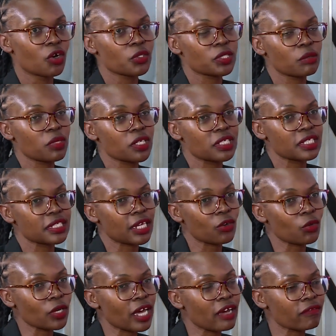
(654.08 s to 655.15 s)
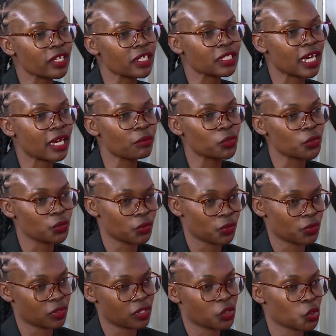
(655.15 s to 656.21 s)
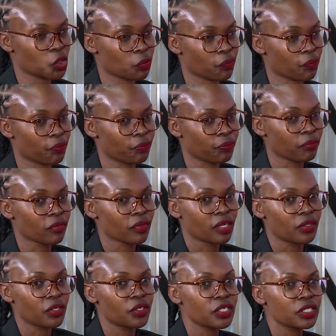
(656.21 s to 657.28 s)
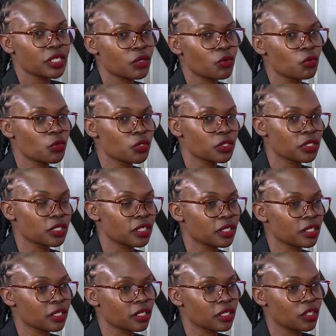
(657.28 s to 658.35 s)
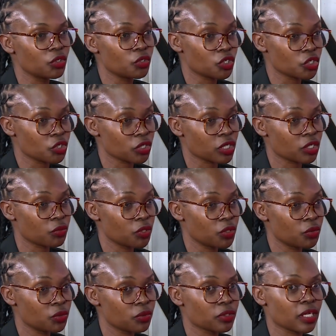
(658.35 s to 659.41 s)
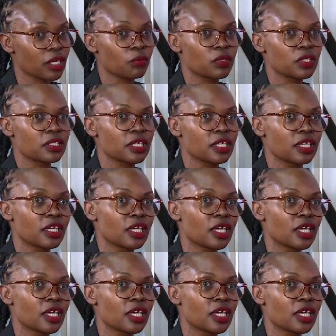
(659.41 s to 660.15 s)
Or someone says, I don't have the time to go to the gym. There is a quote in nutrition that we use, and we say,